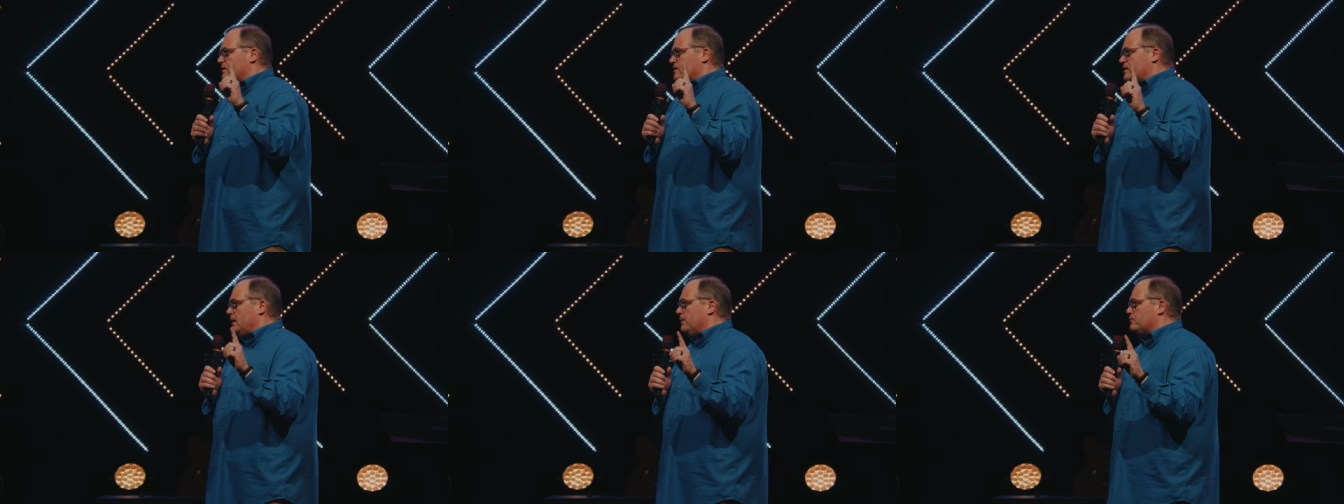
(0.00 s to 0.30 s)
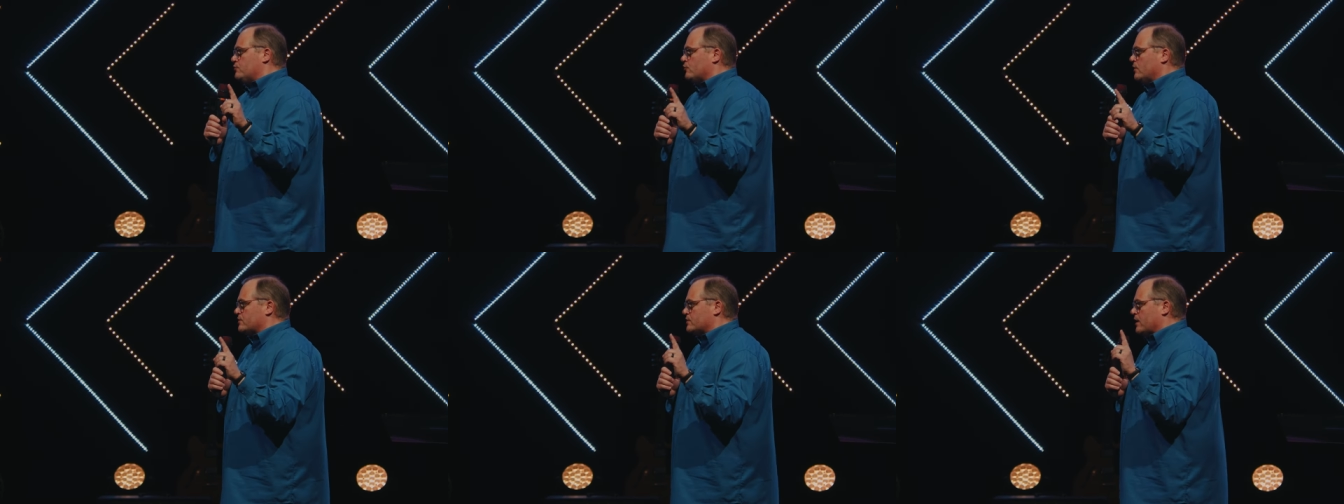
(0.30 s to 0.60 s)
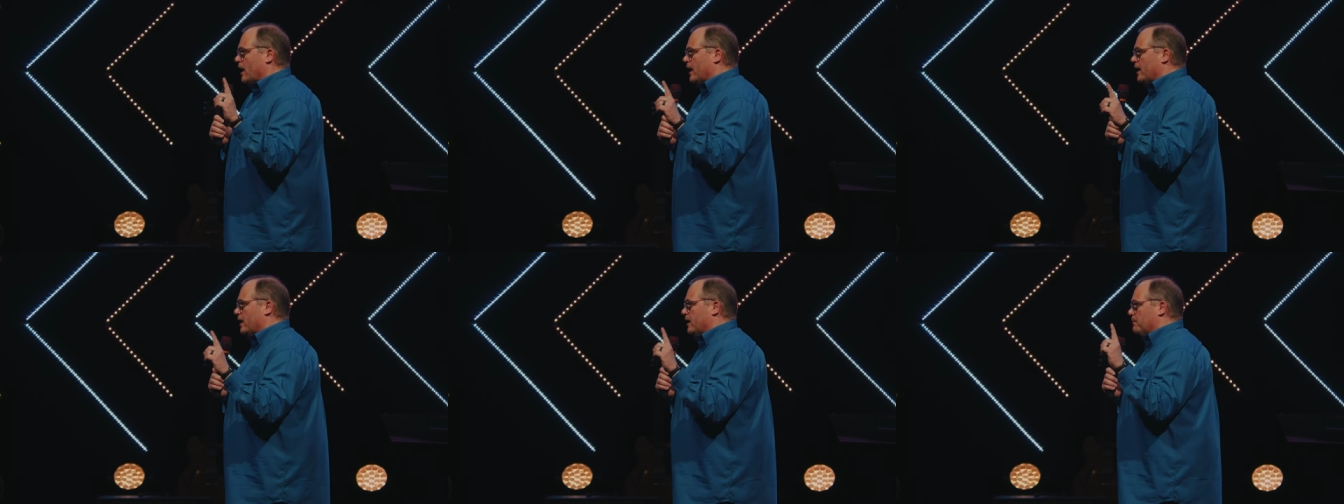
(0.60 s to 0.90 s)
seamstress
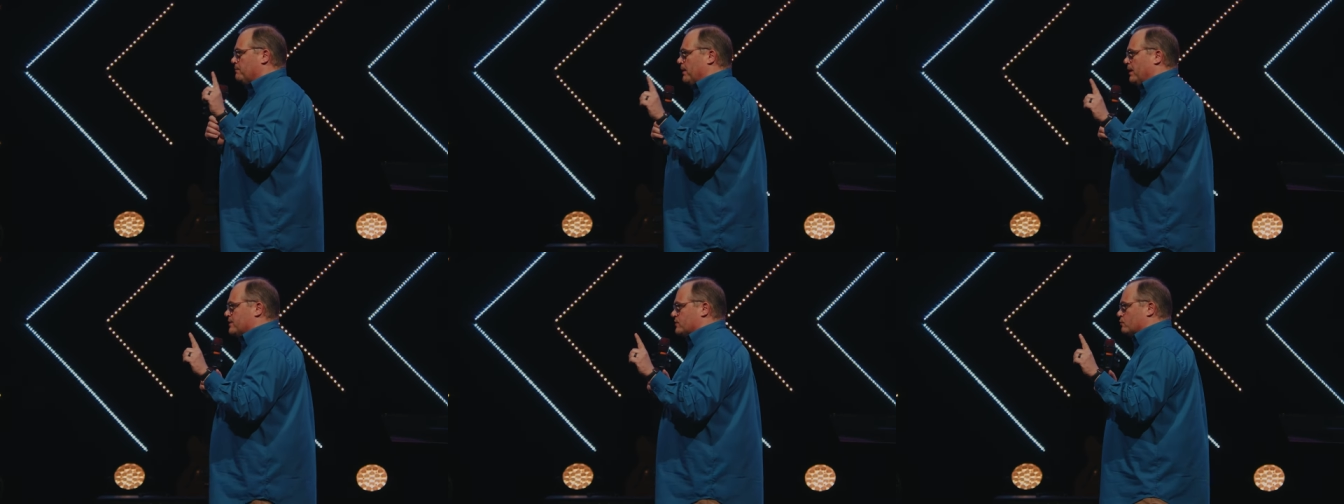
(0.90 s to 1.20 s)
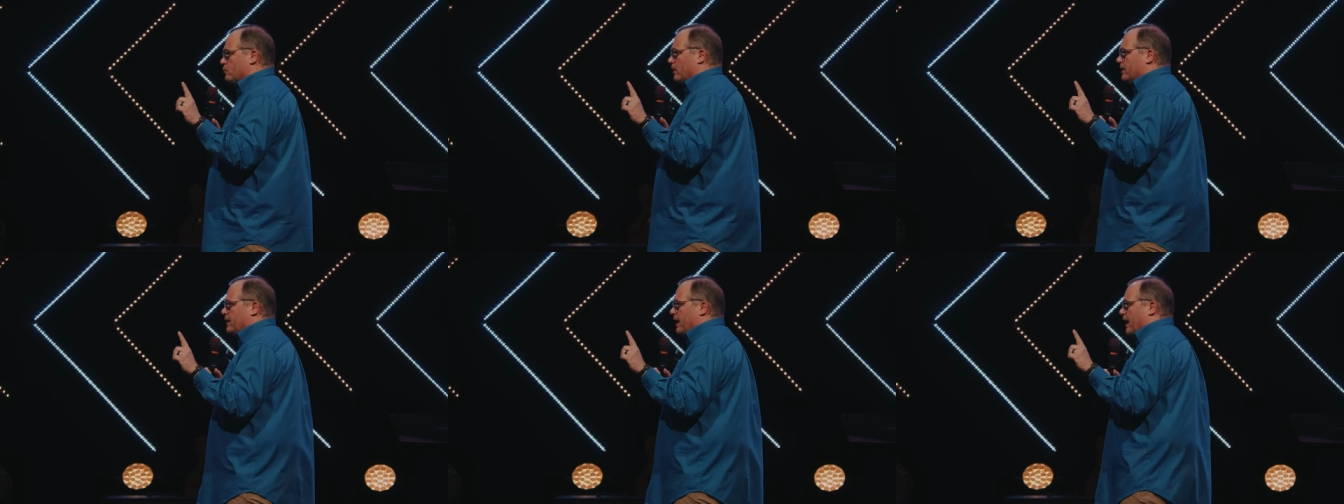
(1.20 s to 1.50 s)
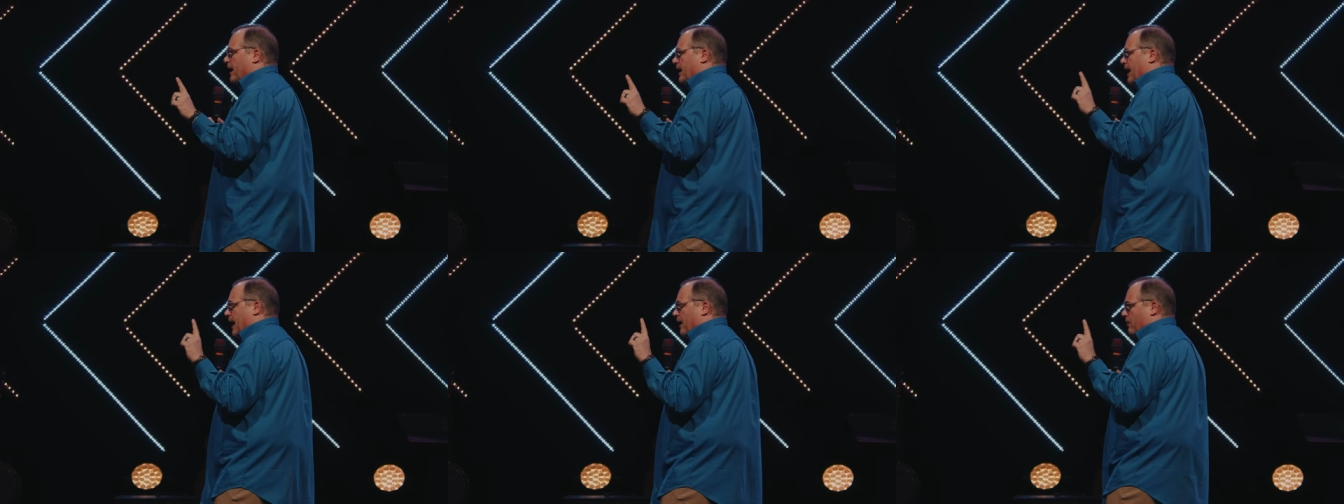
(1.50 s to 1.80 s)
got on a bus one
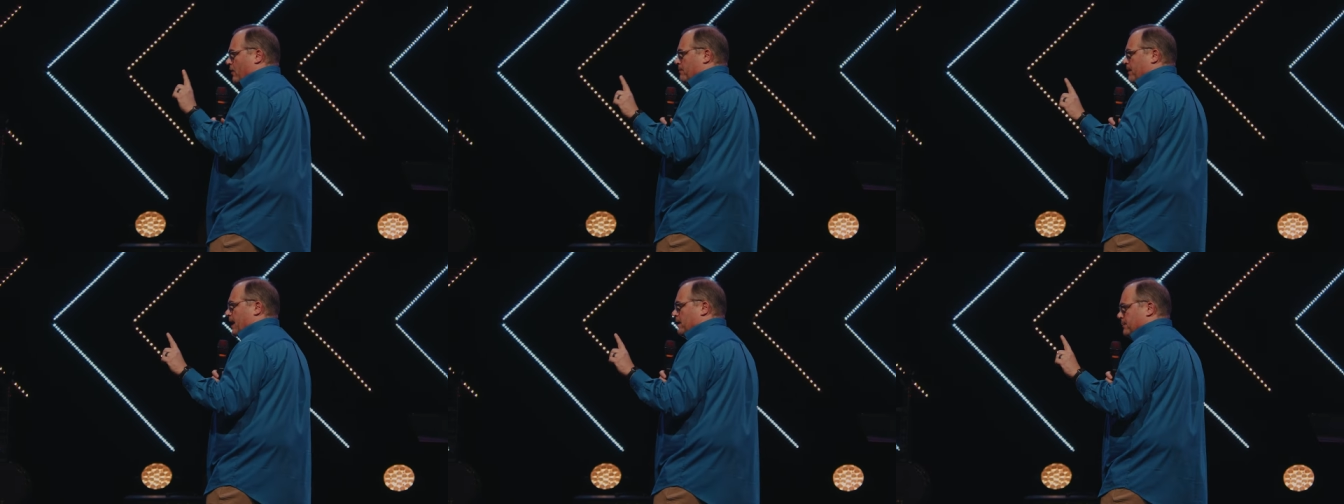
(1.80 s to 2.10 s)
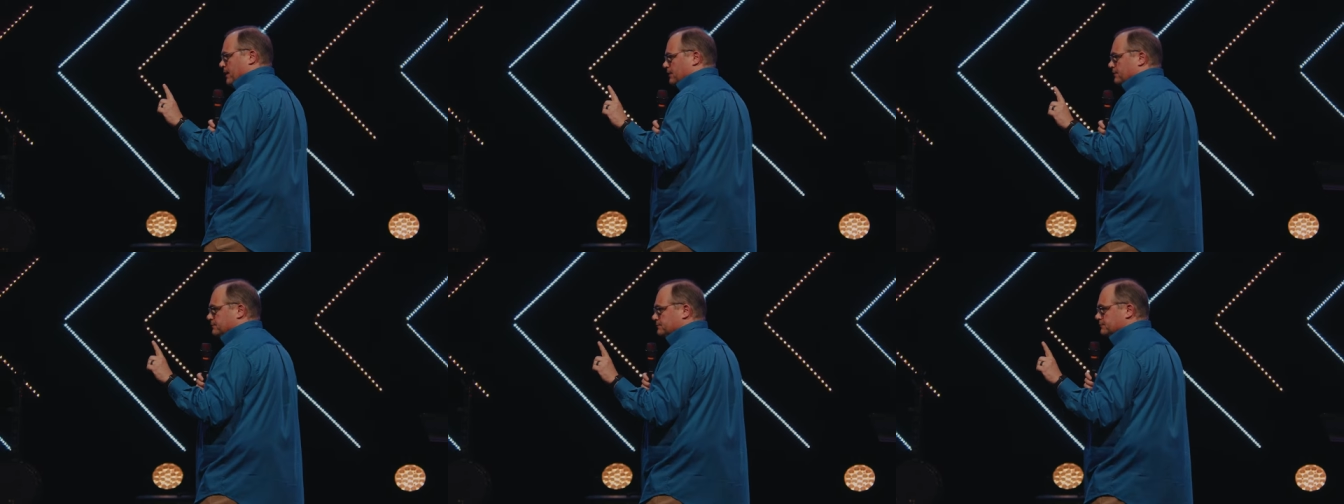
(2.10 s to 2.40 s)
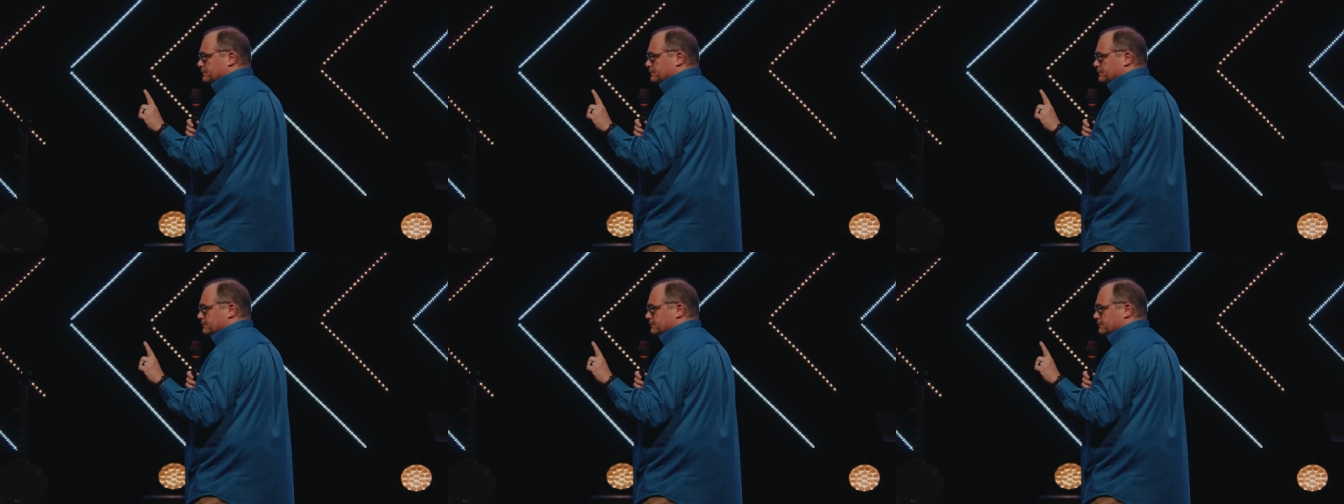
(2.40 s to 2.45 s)
day in Alabama,